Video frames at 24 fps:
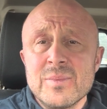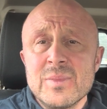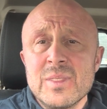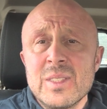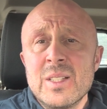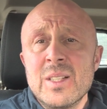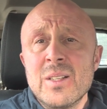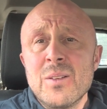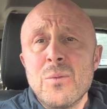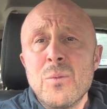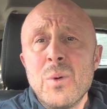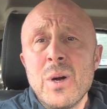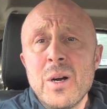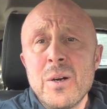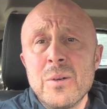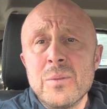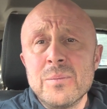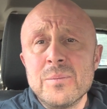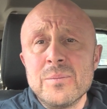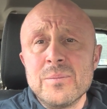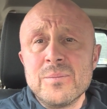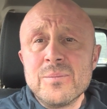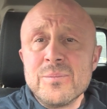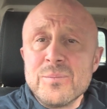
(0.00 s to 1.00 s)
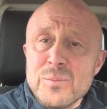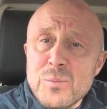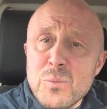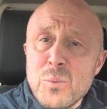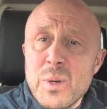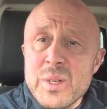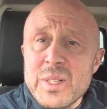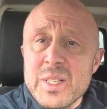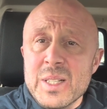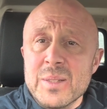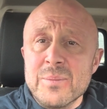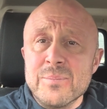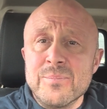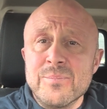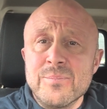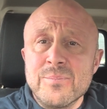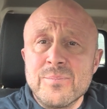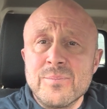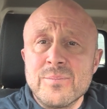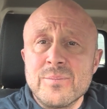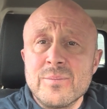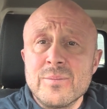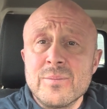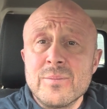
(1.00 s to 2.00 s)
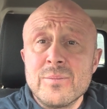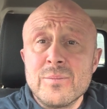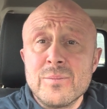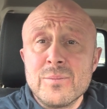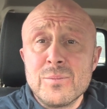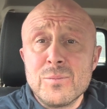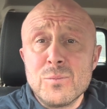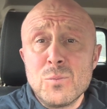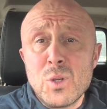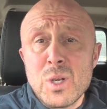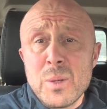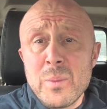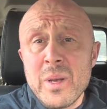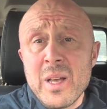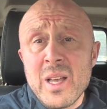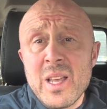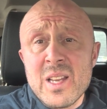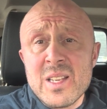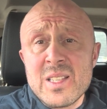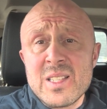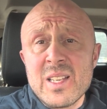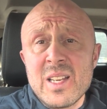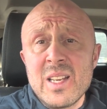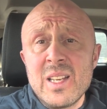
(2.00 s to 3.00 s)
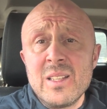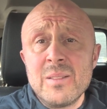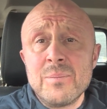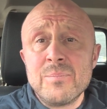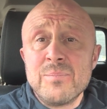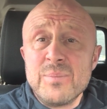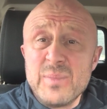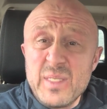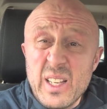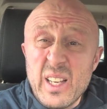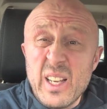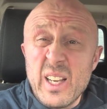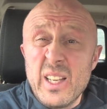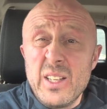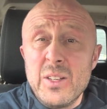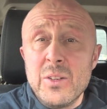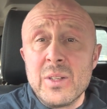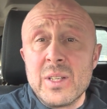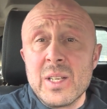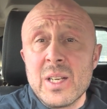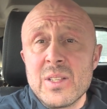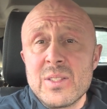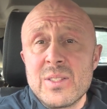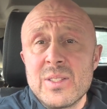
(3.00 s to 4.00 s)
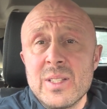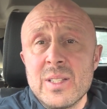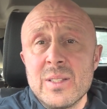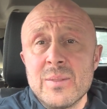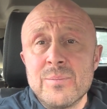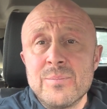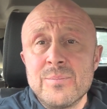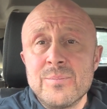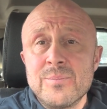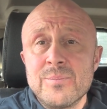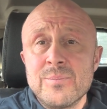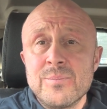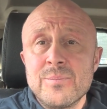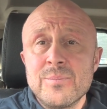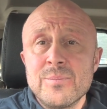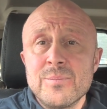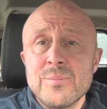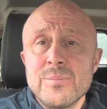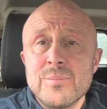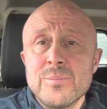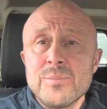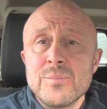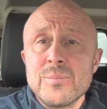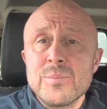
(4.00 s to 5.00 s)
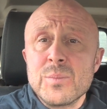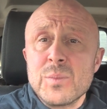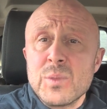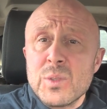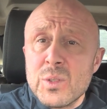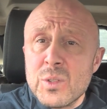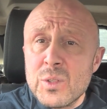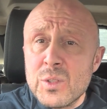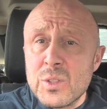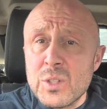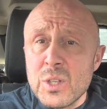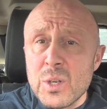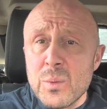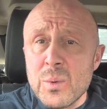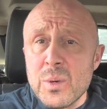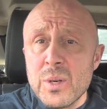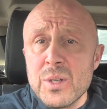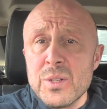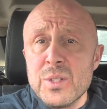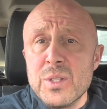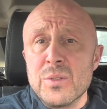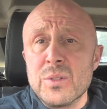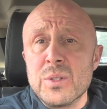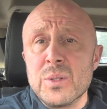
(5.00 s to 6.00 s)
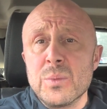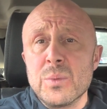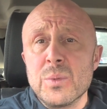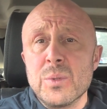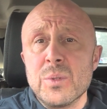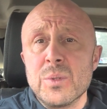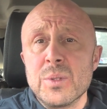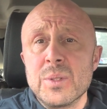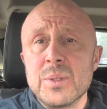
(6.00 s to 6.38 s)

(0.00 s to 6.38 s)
Well, we're done. What am I going to say? Yeah, you guessed it. Go earn your reward.